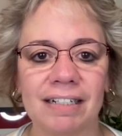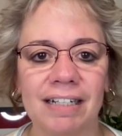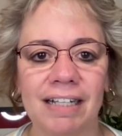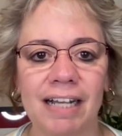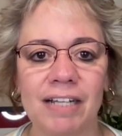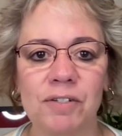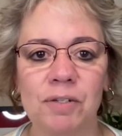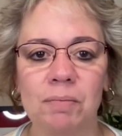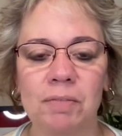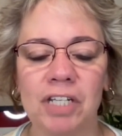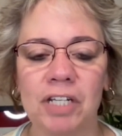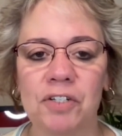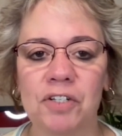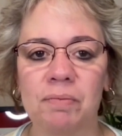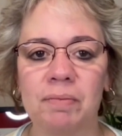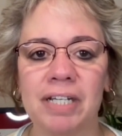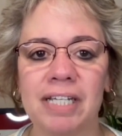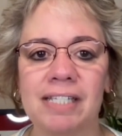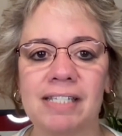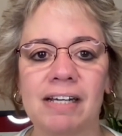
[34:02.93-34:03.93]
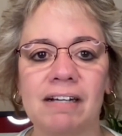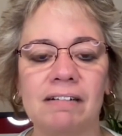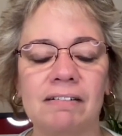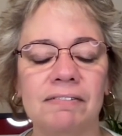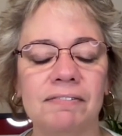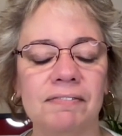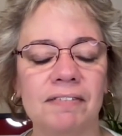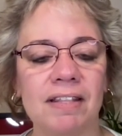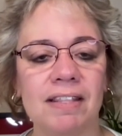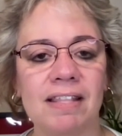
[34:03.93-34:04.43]
classroom teacher
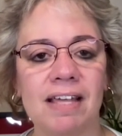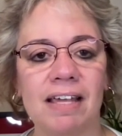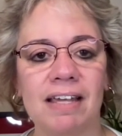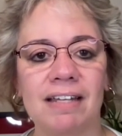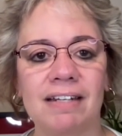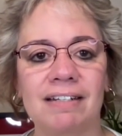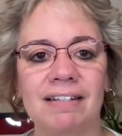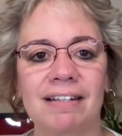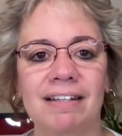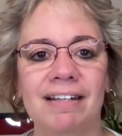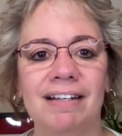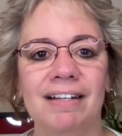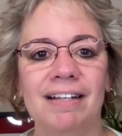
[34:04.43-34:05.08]
myself, then